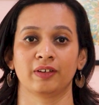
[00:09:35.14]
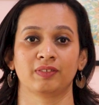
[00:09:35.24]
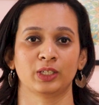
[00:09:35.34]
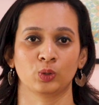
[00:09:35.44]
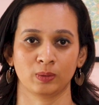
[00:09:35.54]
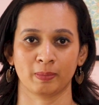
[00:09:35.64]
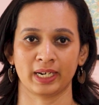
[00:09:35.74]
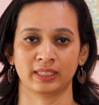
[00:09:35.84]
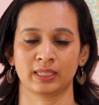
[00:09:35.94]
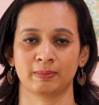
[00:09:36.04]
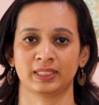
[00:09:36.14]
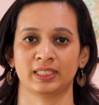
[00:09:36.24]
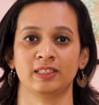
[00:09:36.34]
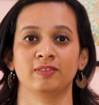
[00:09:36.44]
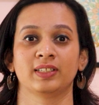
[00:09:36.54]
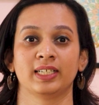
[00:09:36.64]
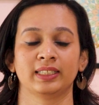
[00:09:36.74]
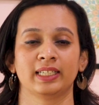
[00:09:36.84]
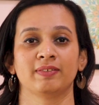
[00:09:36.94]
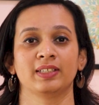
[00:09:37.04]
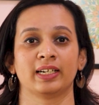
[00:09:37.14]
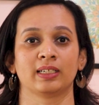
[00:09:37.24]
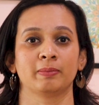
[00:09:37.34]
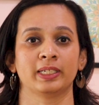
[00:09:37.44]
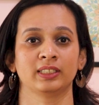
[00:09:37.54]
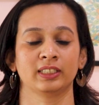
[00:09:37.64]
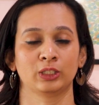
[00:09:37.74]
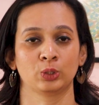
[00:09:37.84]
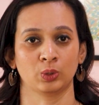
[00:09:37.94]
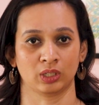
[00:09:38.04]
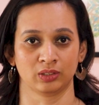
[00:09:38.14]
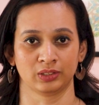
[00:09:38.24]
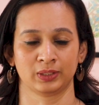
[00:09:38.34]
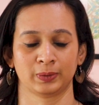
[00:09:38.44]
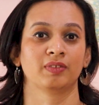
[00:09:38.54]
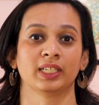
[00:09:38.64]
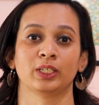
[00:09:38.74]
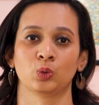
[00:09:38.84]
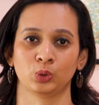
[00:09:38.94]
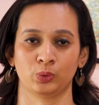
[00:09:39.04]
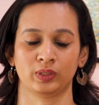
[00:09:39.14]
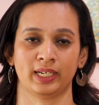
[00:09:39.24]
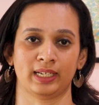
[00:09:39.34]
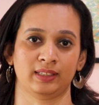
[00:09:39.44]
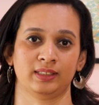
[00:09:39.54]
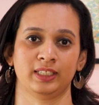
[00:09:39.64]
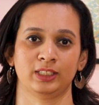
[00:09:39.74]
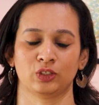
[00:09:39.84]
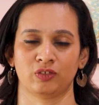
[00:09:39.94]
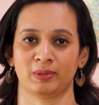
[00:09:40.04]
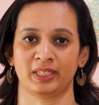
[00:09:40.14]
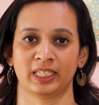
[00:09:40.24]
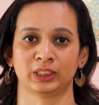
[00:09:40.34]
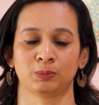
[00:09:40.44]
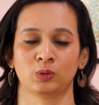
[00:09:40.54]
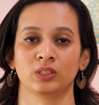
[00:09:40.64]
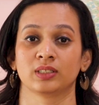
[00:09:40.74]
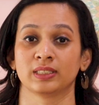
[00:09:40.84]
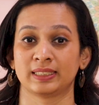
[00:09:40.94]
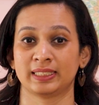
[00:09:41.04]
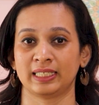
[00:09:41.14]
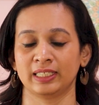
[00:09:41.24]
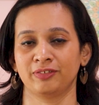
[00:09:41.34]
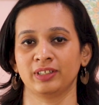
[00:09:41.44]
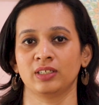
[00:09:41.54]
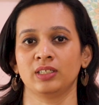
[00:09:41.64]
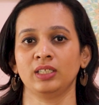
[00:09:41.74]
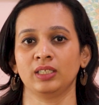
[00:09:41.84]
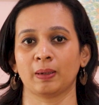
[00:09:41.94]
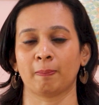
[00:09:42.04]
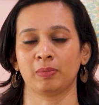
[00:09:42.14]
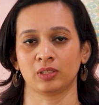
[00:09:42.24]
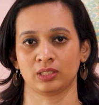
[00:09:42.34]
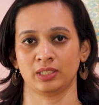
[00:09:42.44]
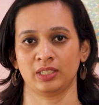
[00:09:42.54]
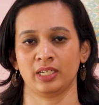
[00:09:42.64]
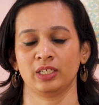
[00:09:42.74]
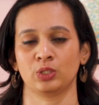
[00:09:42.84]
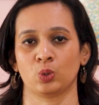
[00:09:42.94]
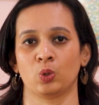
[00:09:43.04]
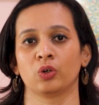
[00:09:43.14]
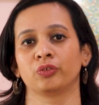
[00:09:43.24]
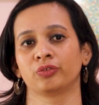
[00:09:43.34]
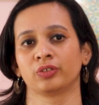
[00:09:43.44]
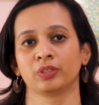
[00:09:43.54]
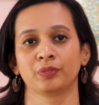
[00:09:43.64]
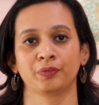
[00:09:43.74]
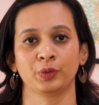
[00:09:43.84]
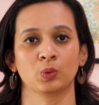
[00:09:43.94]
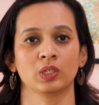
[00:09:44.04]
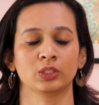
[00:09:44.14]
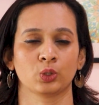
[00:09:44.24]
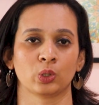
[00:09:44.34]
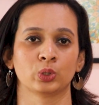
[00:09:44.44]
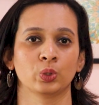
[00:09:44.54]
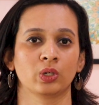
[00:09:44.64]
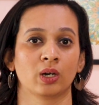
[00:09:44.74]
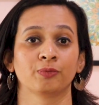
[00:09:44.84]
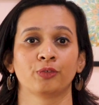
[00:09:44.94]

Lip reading: if they don't buy it themselves, then they will recommend it to others. When I go through the analytics of my dashboard, a significant percentage of the viewers also come